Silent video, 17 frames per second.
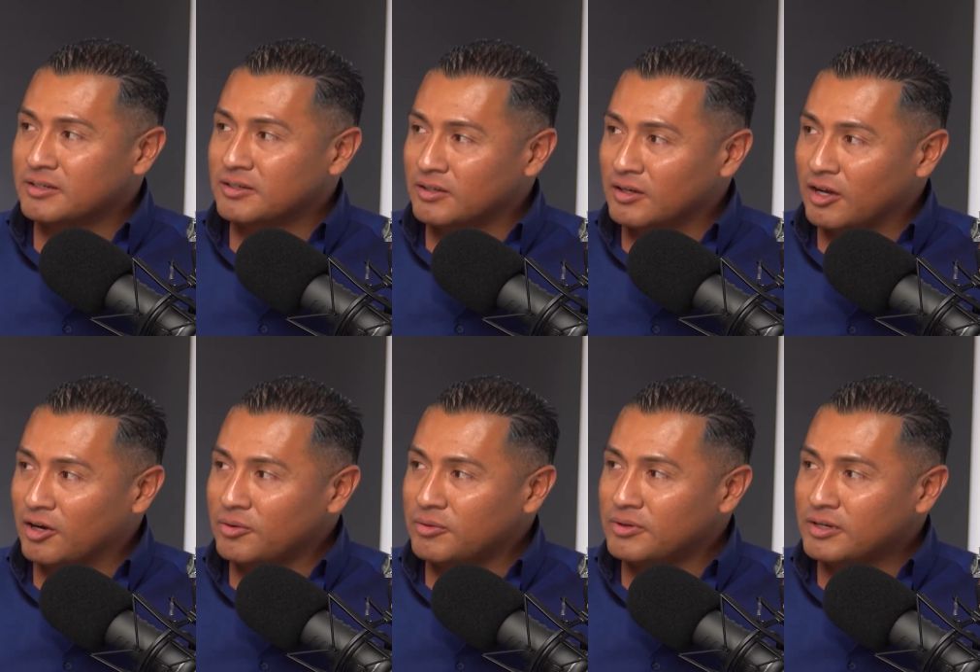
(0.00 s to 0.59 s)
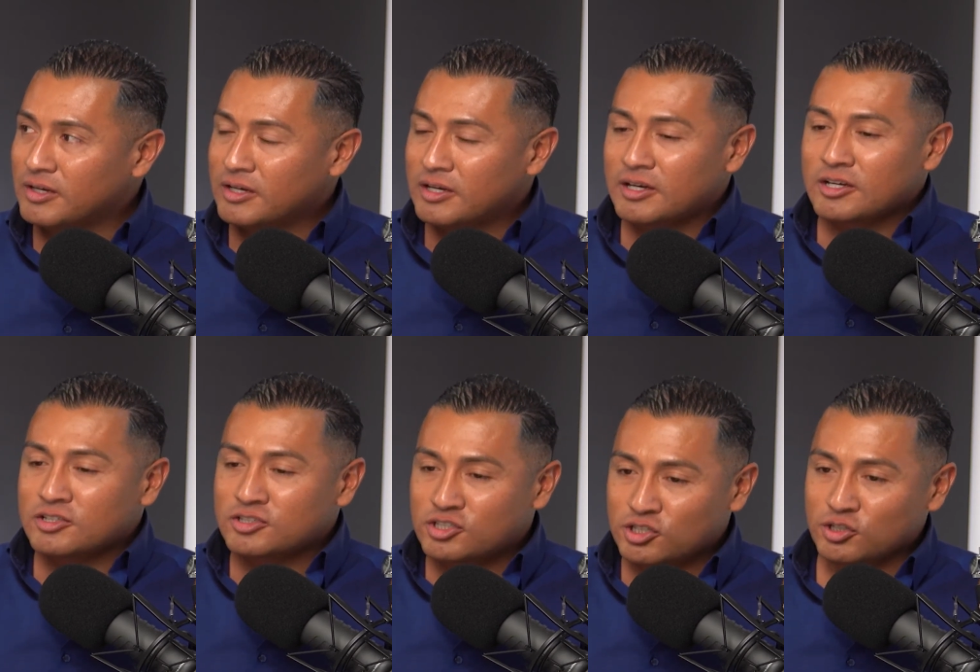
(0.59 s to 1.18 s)
you know,
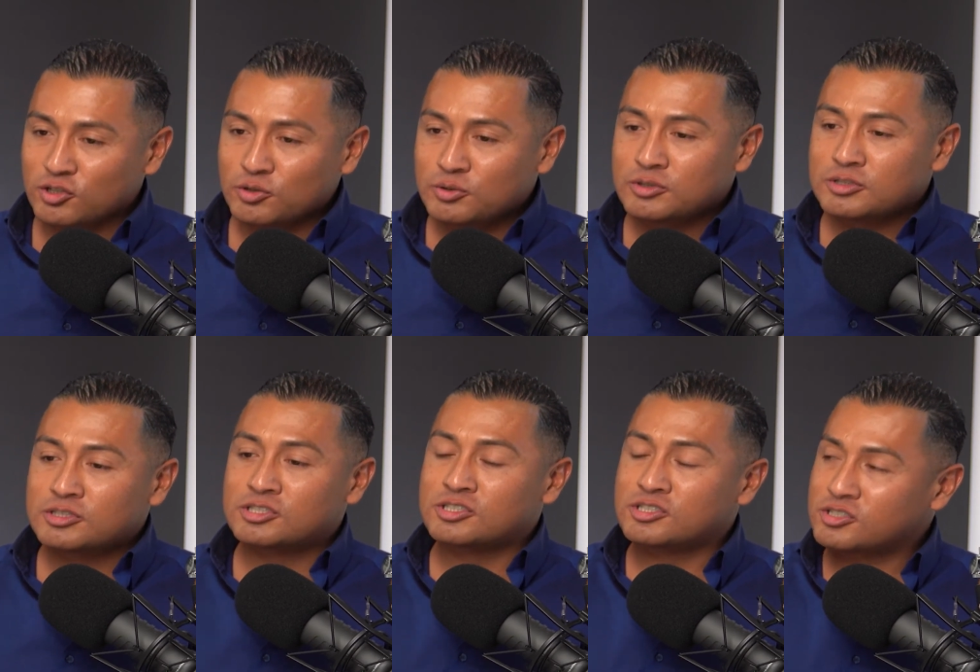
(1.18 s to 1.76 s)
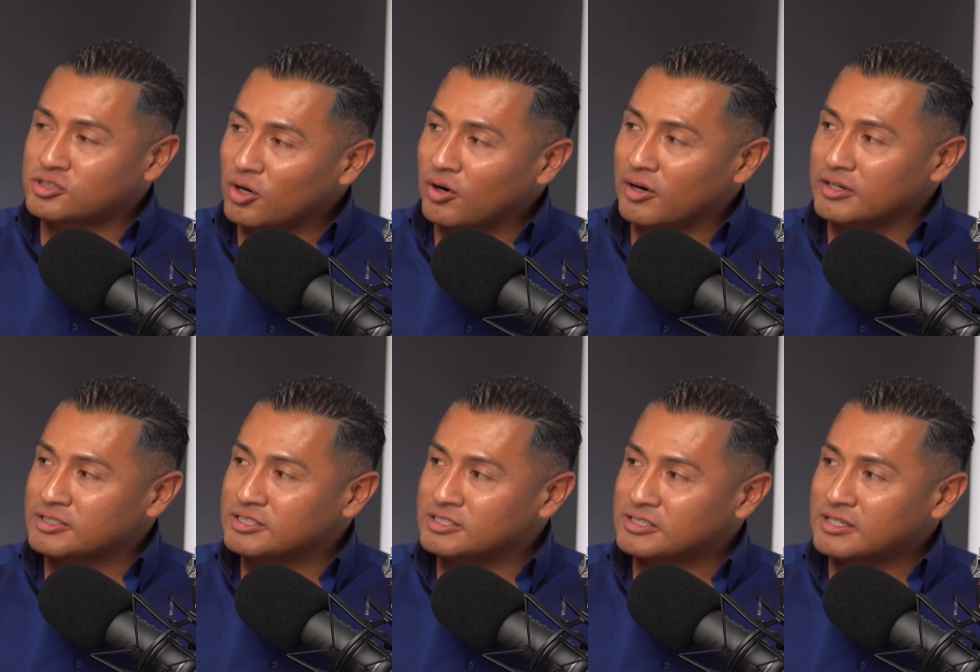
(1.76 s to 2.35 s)
to
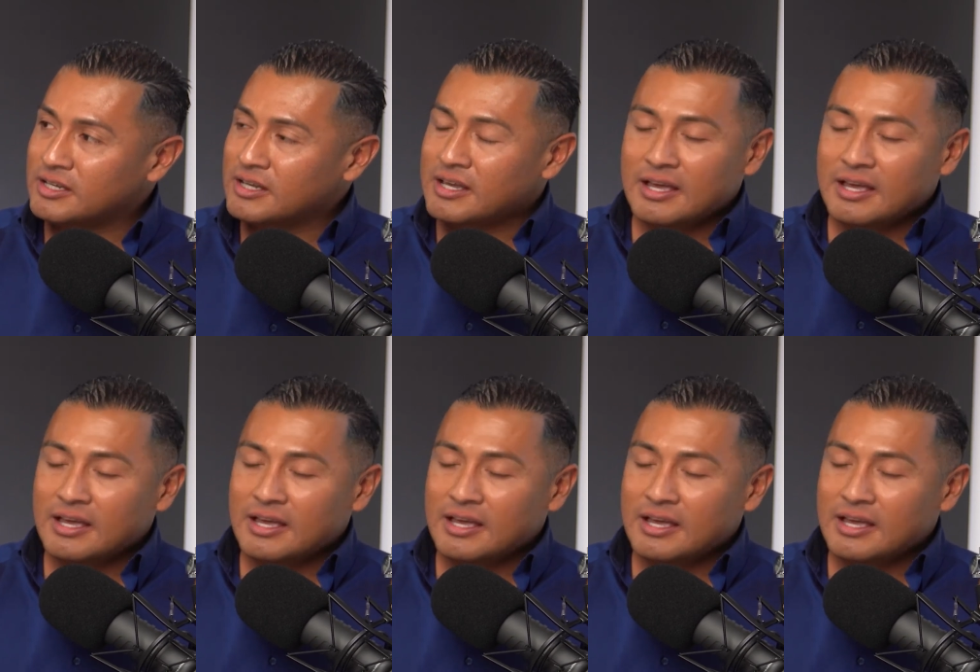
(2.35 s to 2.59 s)
start.